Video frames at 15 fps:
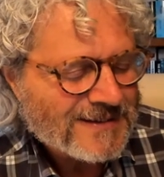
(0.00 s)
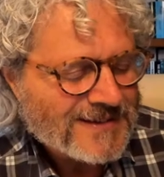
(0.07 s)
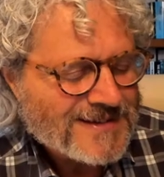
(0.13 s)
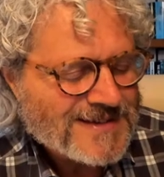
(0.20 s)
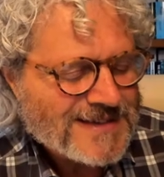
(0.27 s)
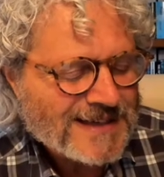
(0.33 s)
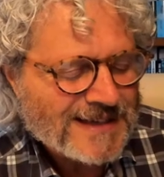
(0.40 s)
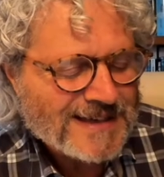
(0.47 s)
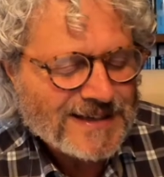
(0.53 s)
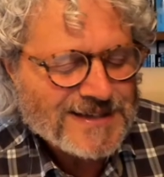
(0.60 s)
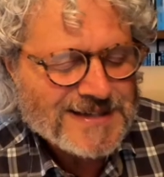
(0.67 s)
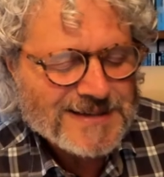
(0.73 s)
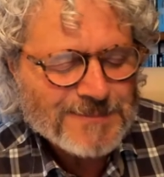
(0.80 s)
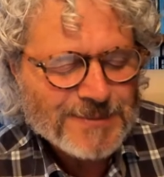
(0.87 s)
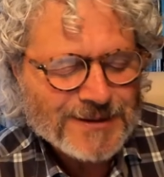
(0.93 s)
sinking
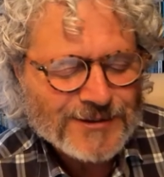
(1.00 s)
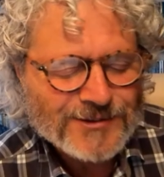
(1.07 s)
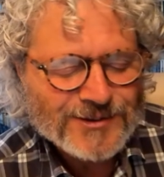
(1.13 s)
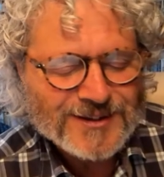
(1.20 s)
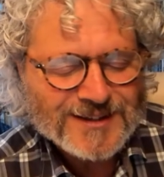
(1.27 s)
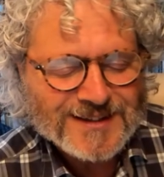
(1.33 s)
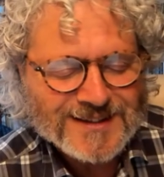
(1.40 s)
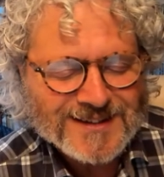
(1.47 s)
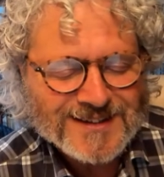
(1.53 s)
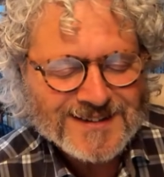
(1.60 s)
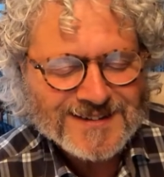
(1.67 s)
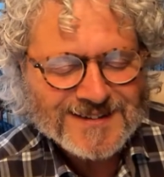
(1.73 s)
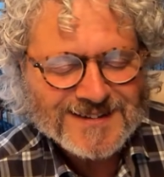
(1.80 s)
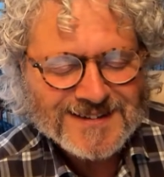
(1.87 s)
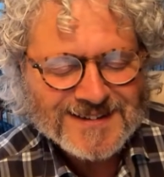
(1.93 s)
deep into the
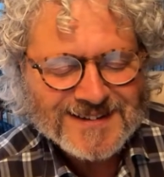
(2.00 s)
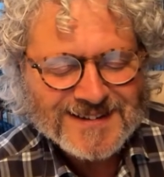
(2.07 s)
earth